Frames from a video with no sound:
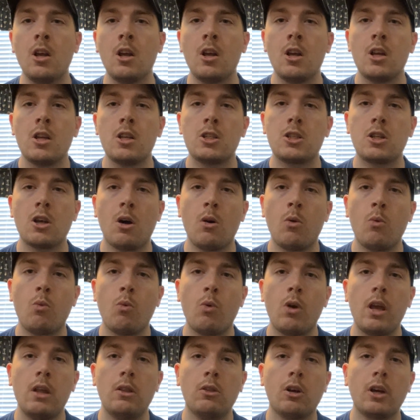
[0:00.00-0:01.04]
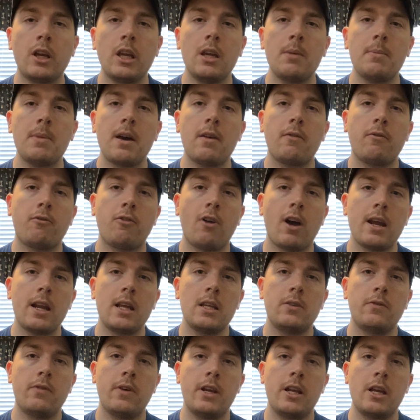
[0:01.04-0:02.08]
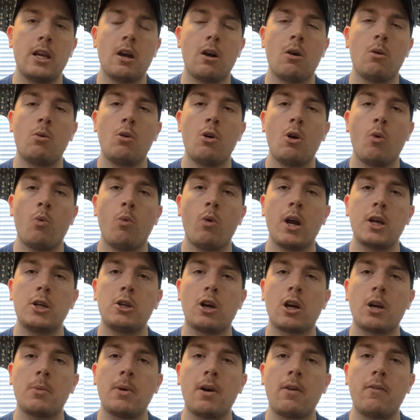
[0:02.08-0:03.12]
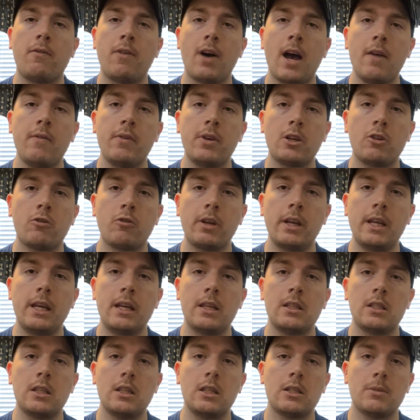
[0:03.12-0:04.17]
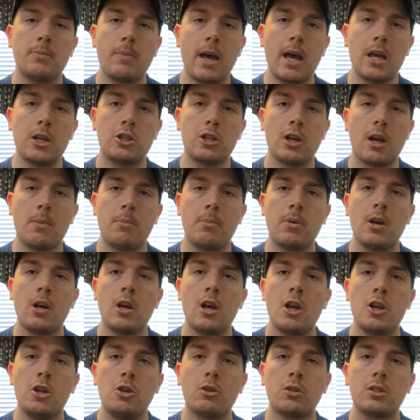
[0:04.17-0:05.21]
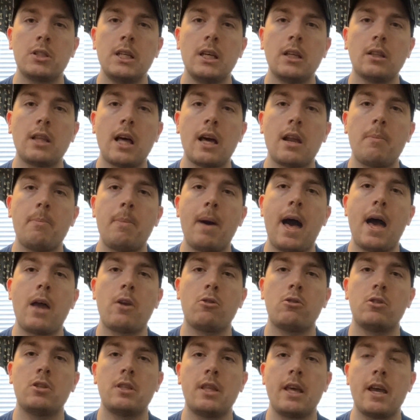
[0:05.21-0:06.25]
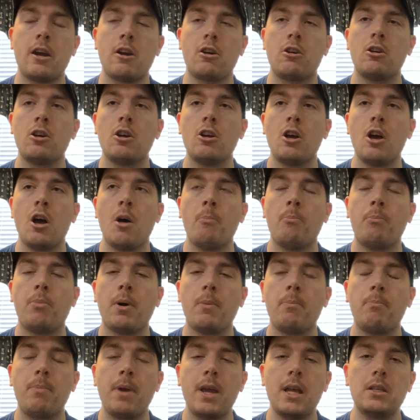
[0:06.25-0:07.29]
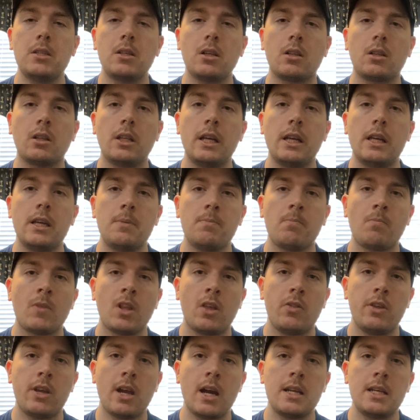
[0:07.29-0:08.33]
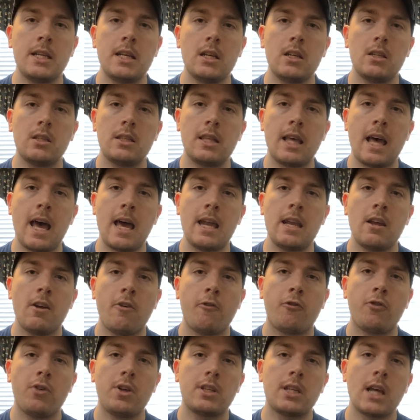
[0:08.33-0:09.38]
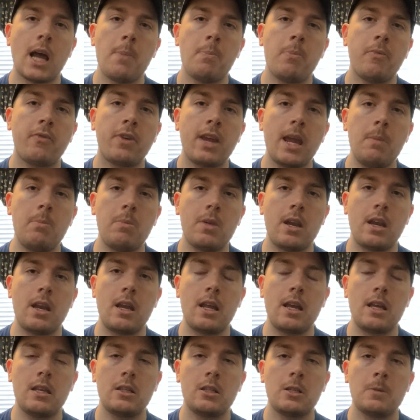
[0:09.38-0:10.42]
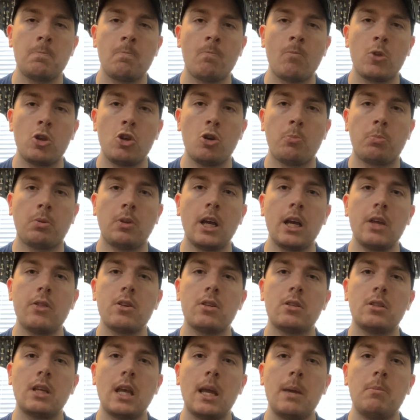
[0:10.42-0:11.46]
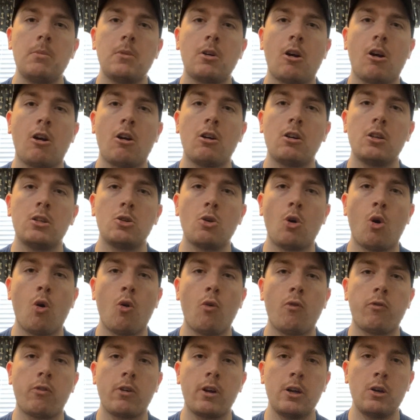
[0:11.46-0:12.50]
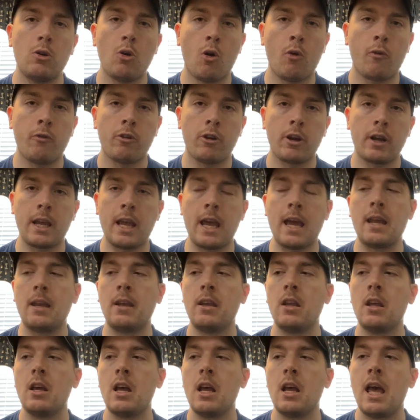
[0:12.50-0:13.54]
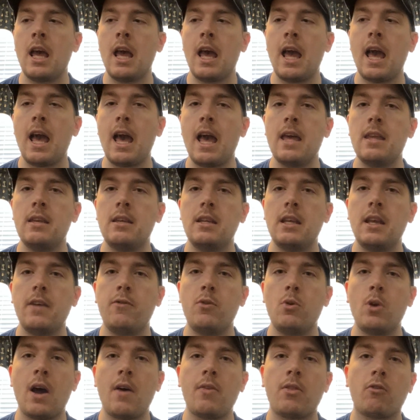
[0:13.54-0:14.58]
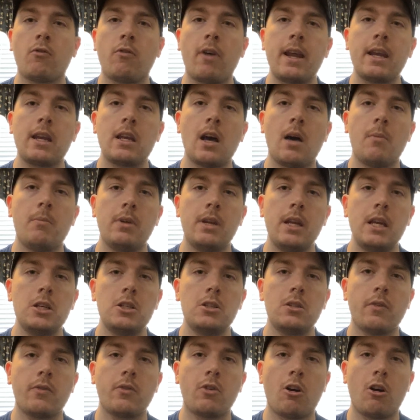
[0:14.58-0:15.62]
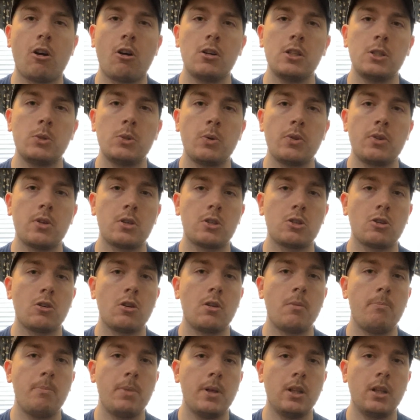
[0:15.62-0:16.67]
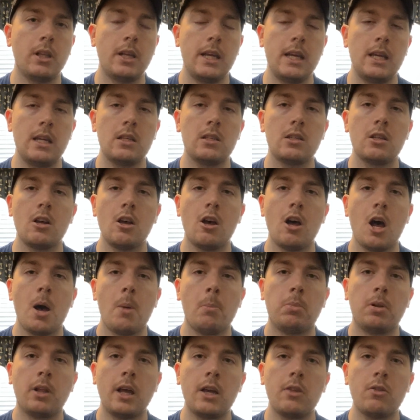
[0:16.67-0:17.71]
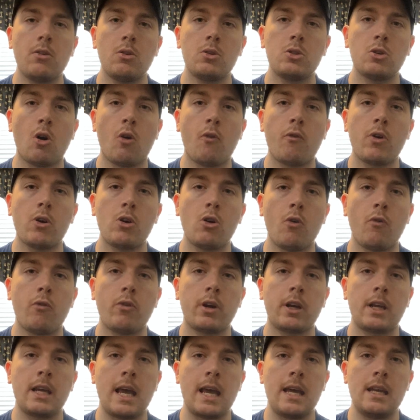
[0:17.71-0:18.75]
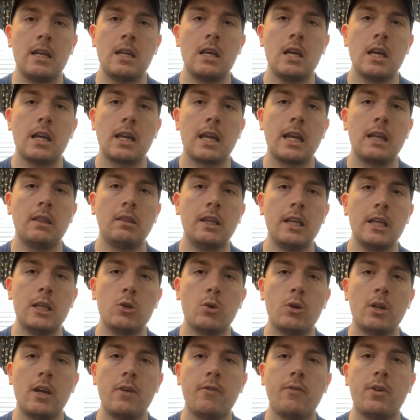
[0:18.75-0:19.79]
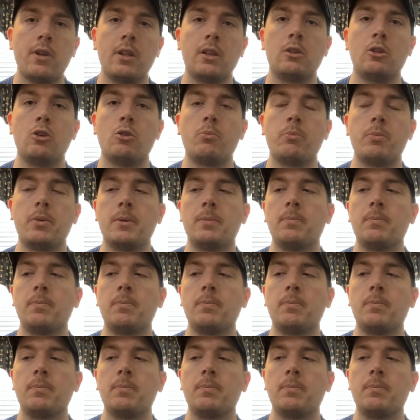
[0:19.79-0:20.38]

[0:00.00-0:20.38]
So, in looking at Friday's video, where I talk about 5 ingredients in Smash Up, you'll see a lot of patterns there, but basically, the idea is that for the type of game that it is, you're playing the same cards over and over again. And if you have the right combination of cards with certain abilities, playing those over and over again can lead to an infinite loop.